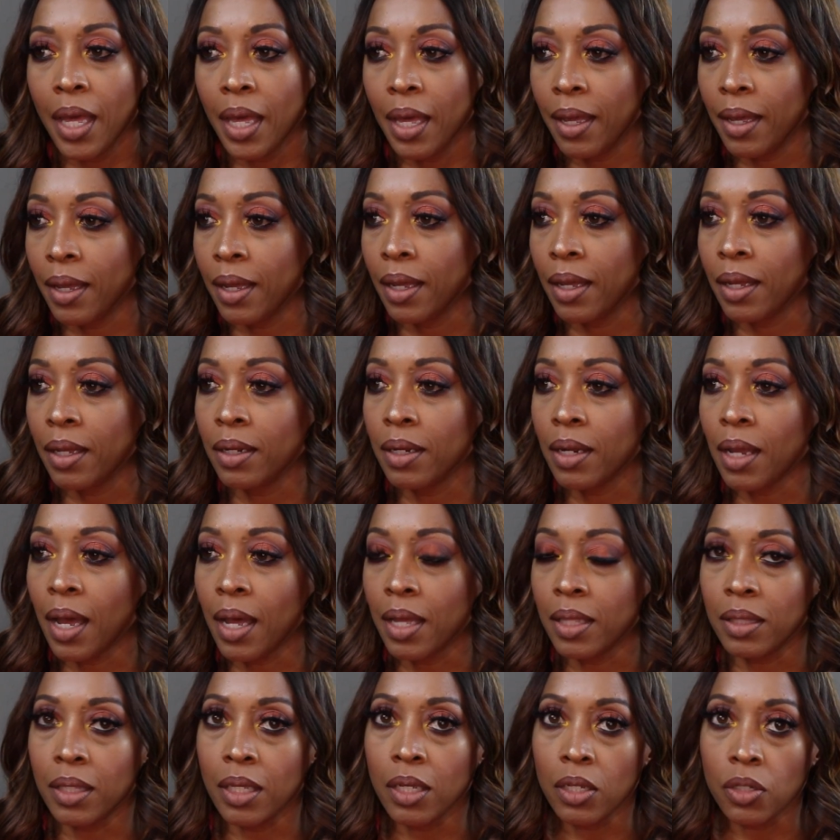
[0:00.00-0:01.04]
And
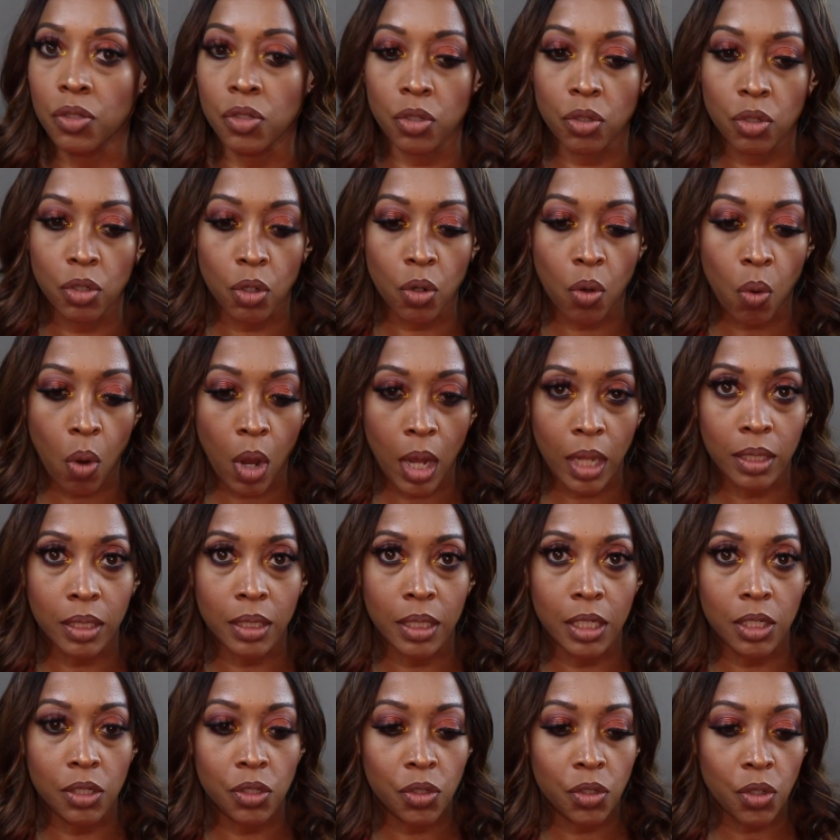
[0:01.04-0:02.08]
I think it's a good
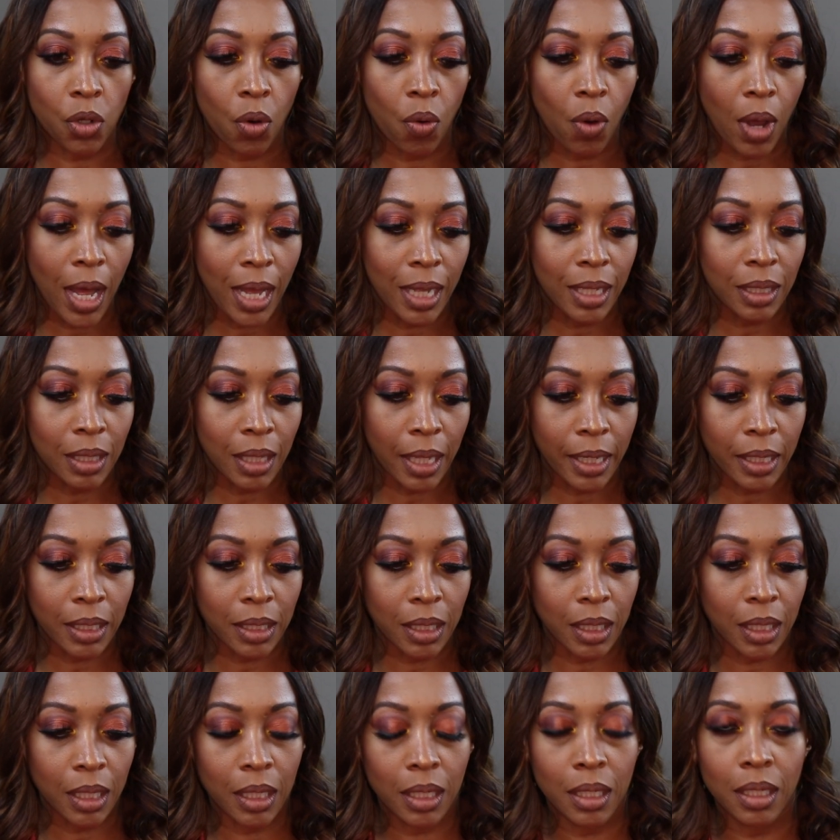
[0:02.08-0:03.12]
quality. So I
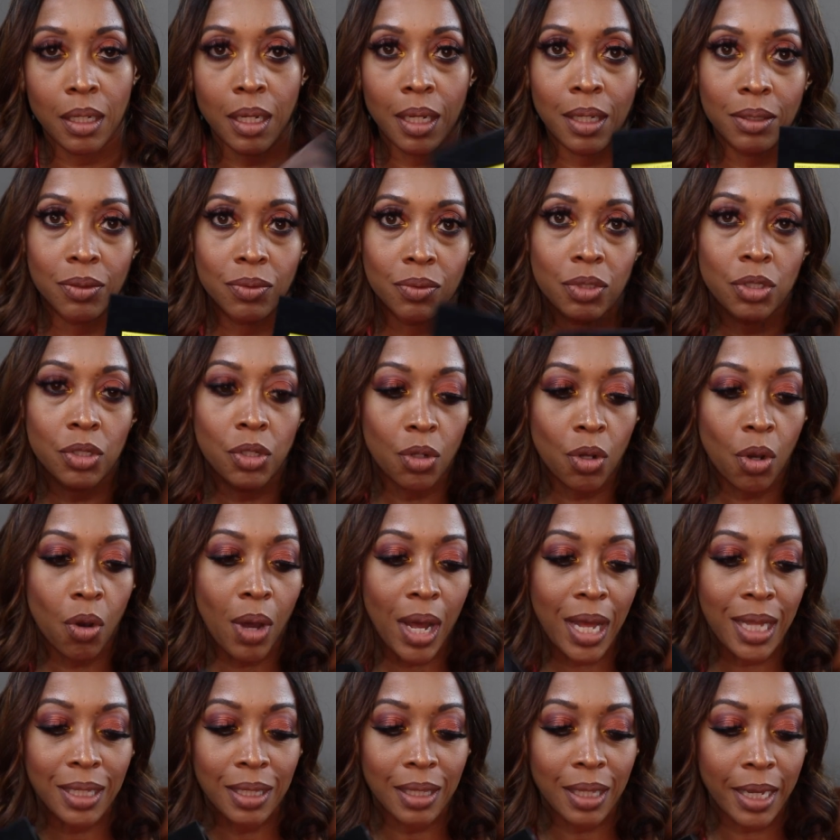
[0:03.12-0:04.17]
like it. You know,
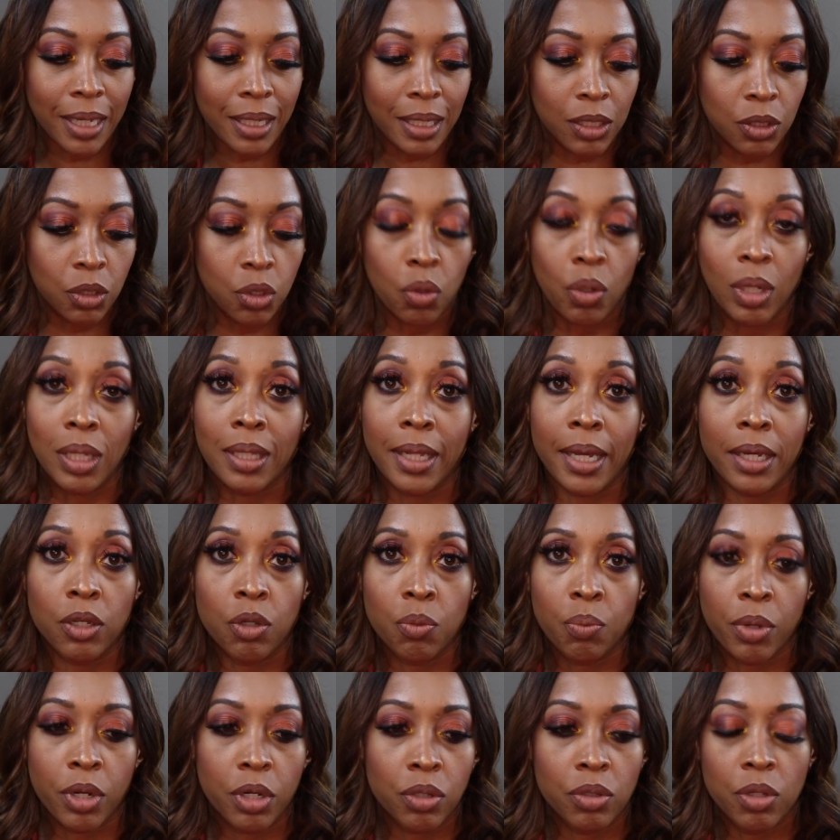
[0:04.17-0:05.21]
I like it. Do I like
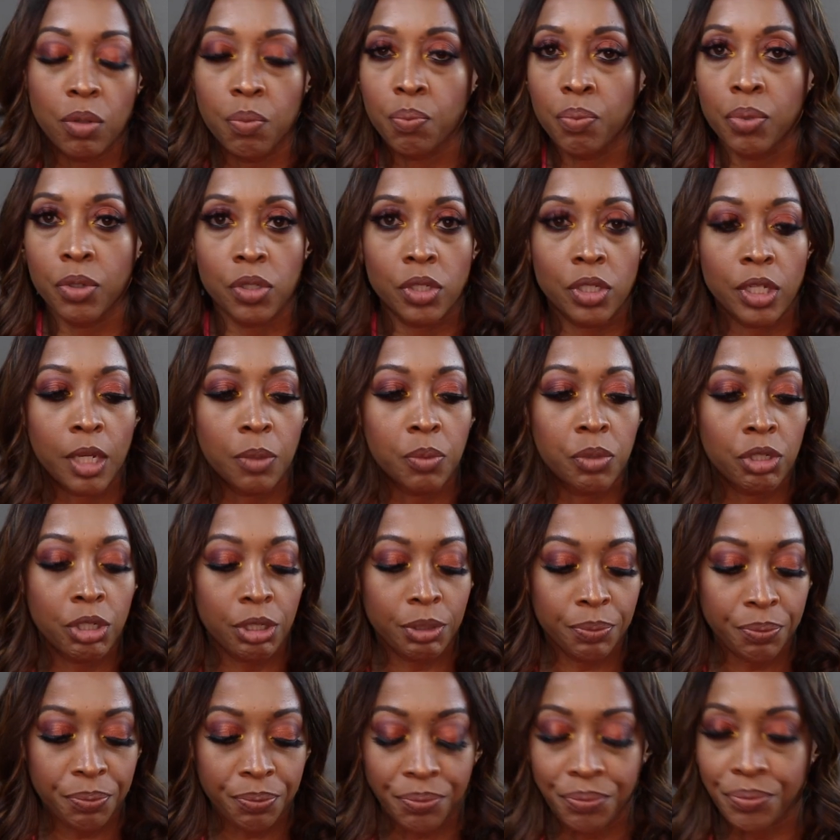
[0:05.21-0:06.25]
it better than
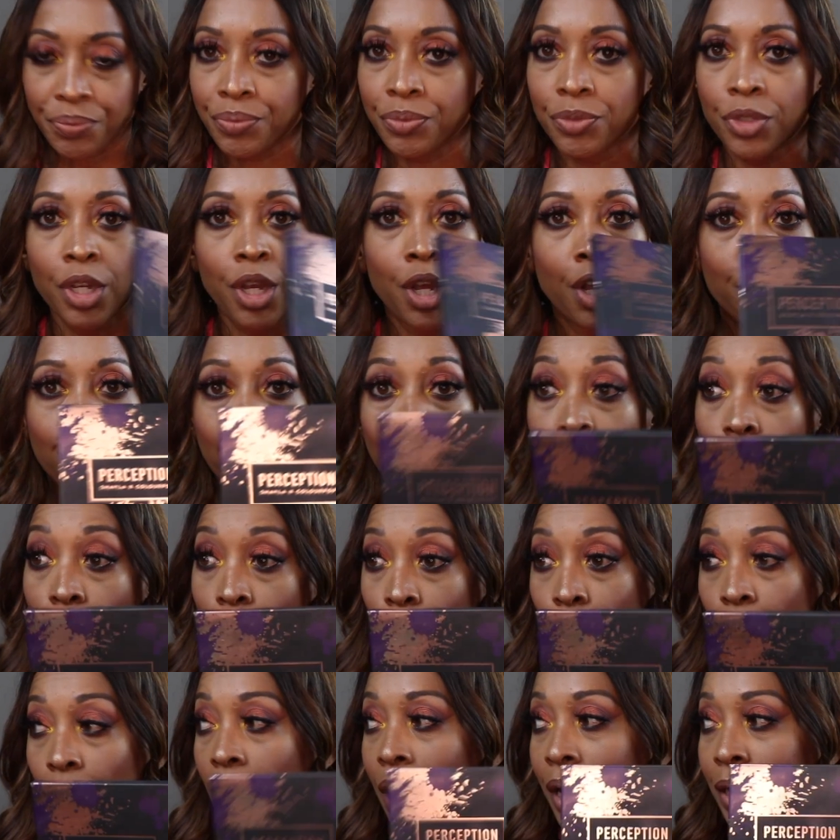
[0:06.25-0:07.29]
Perception?
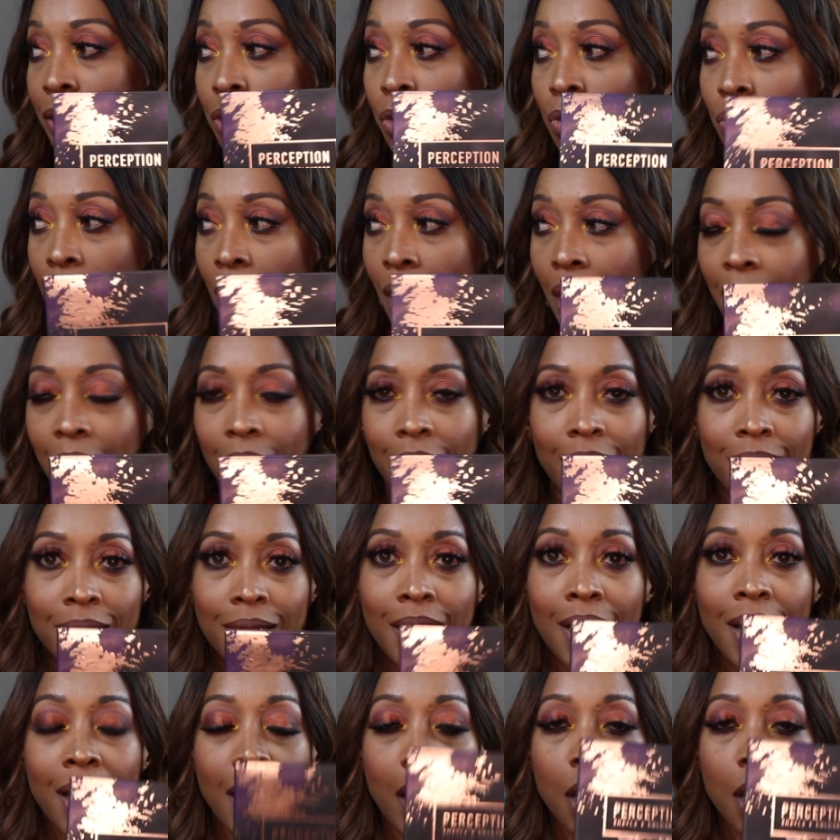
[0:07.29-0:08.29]
No, I do not.